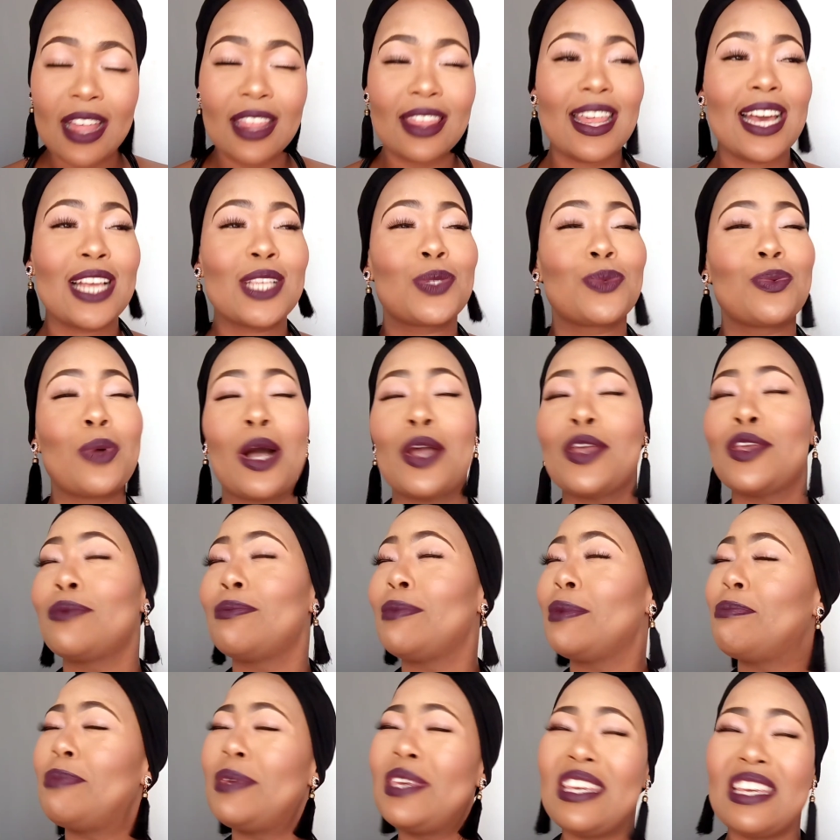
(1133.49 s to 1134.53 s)
That's why you'll
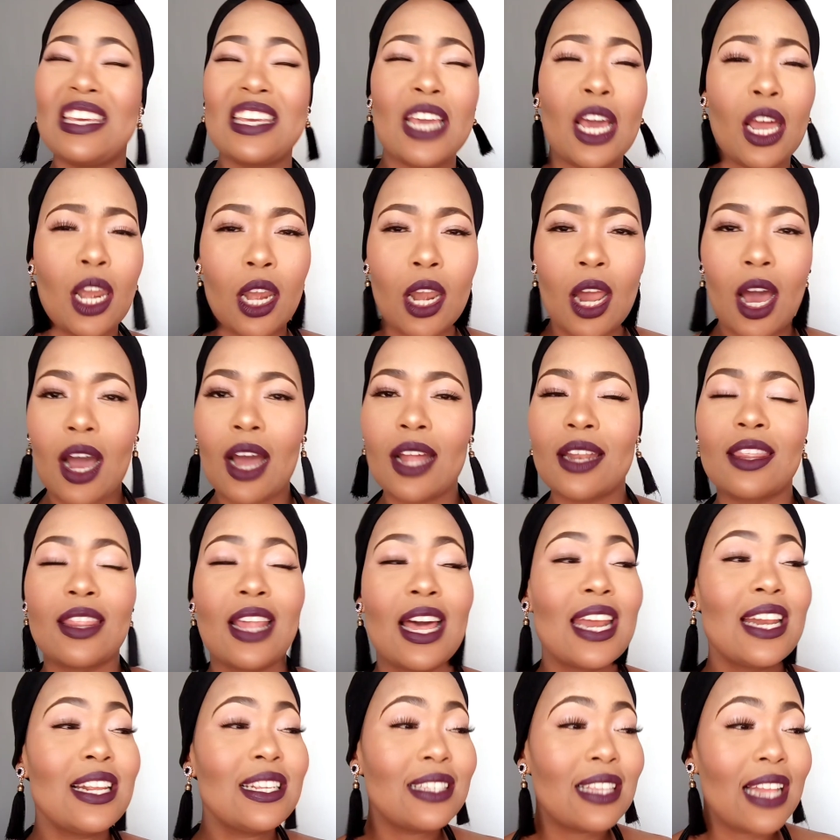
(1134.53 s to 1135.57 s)
be peeing a lot.
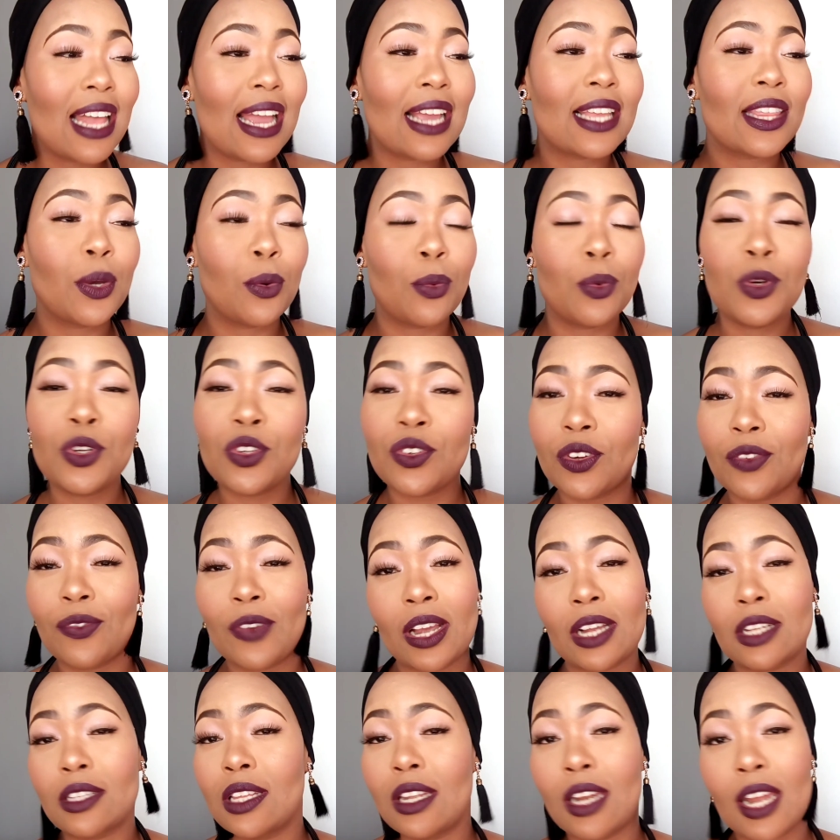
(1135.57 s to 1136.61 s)
That is like the whoosh
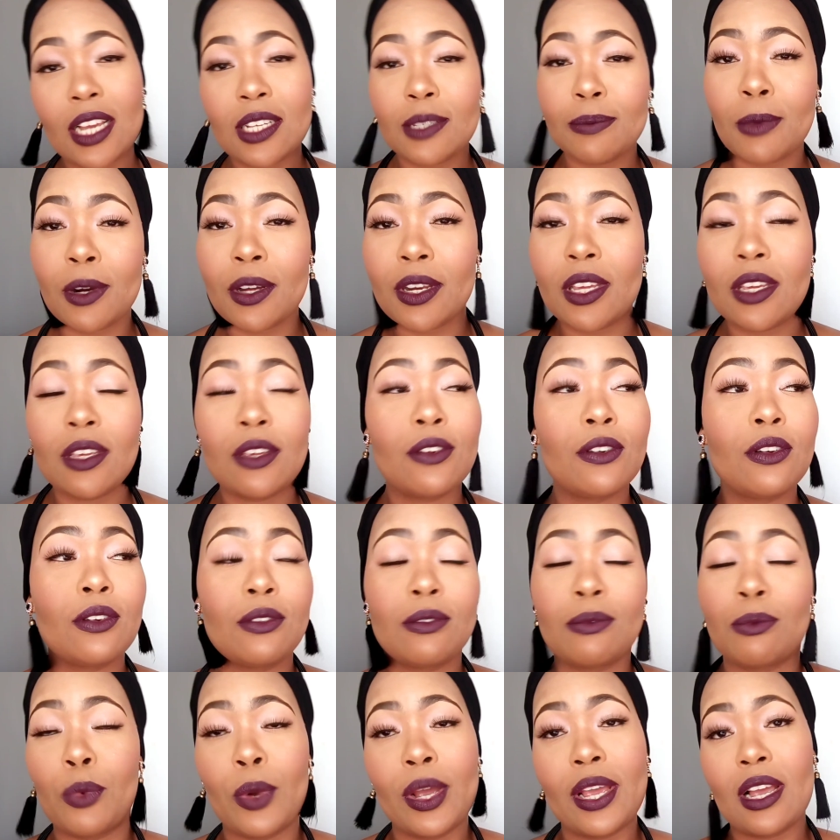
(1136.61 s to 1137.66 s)
effect. The next morning you
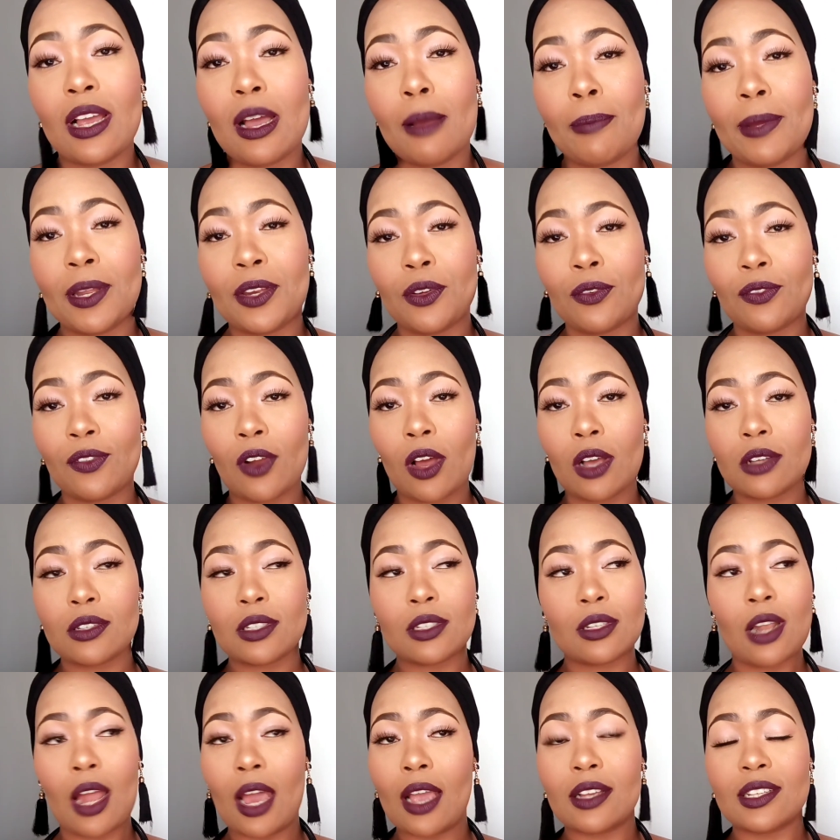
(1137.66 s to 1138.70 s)
wake up and you've
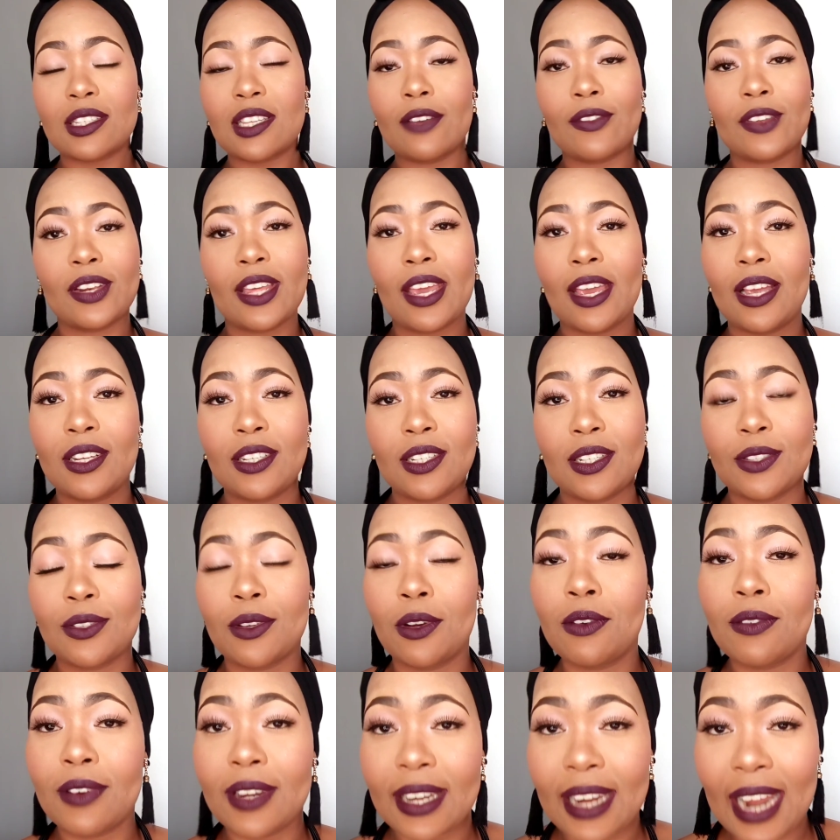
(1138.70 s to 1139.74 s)
lost like seven kgs
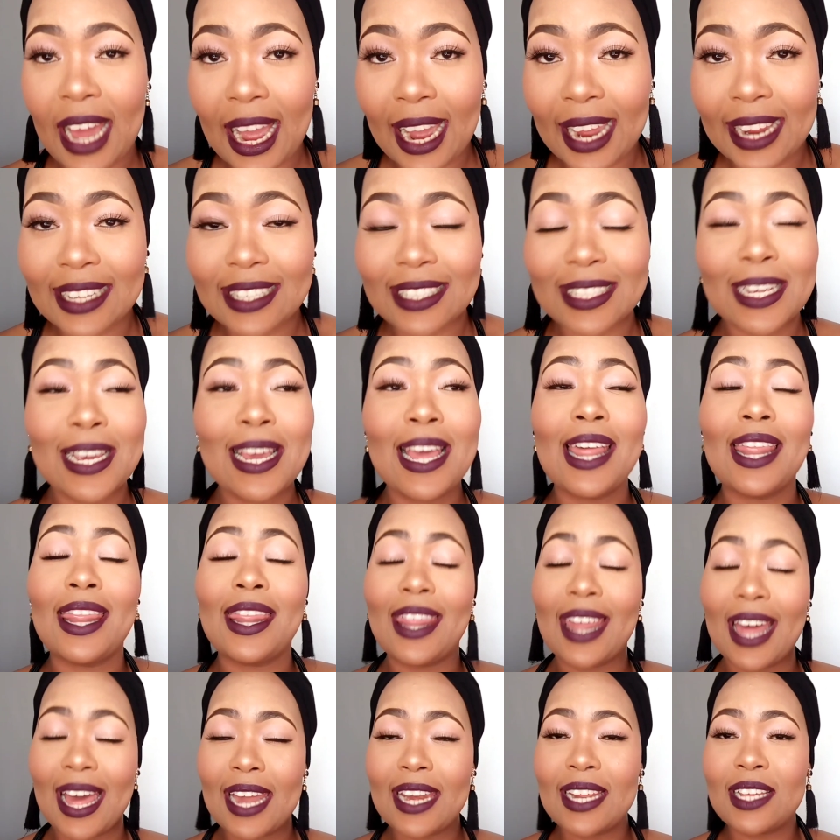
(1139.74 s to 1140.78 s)
overnight.
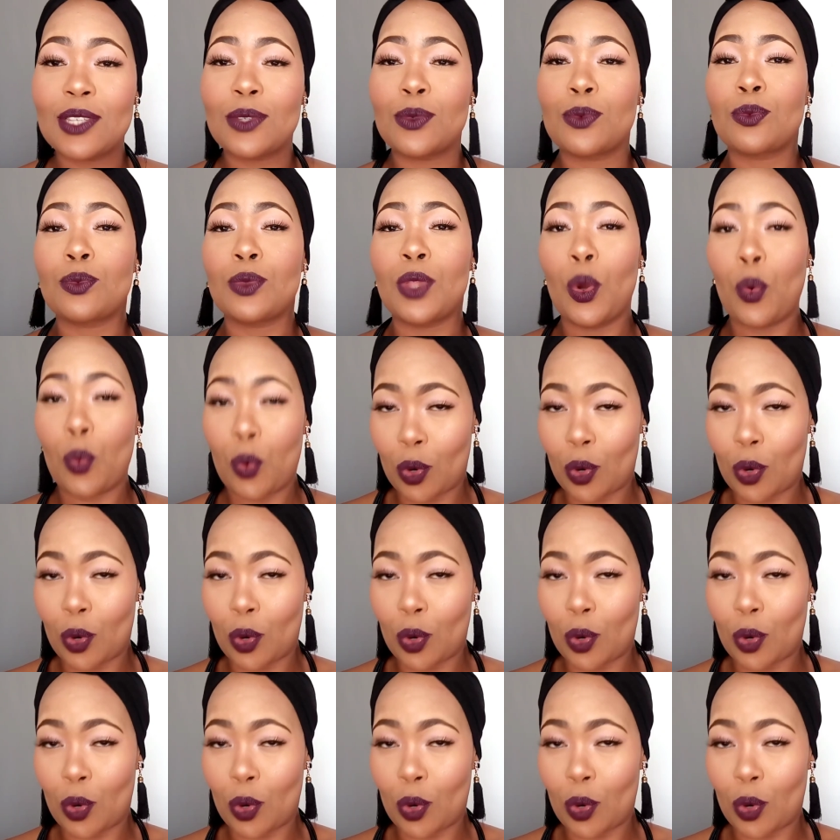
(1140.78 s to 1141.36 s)
That is the